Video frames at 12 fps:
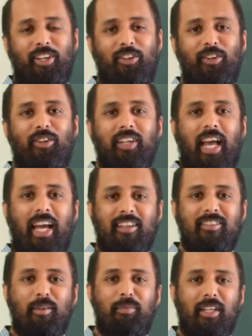Do not
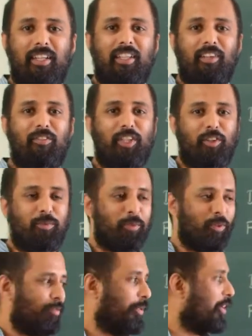accept anything without
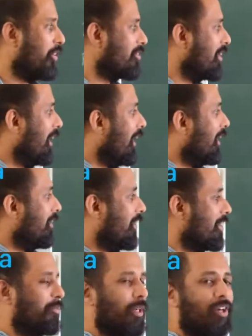proof, because
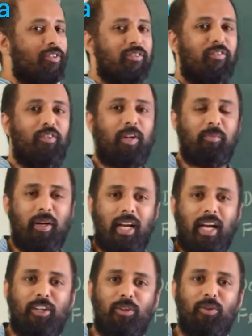just because Fermat
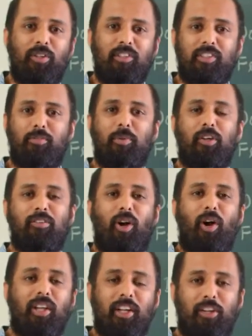had told, just because
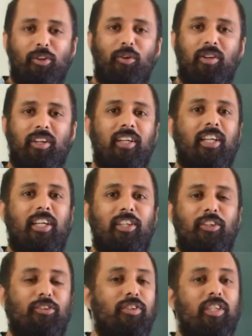Euler told,
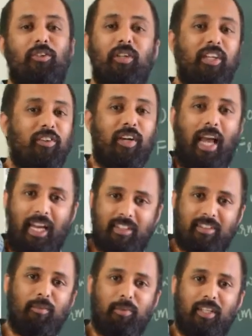you need not
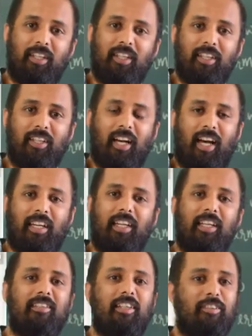accept it
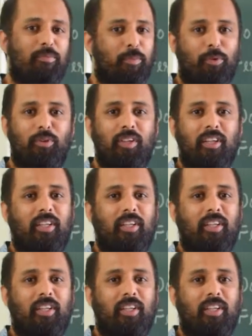unless it is proved.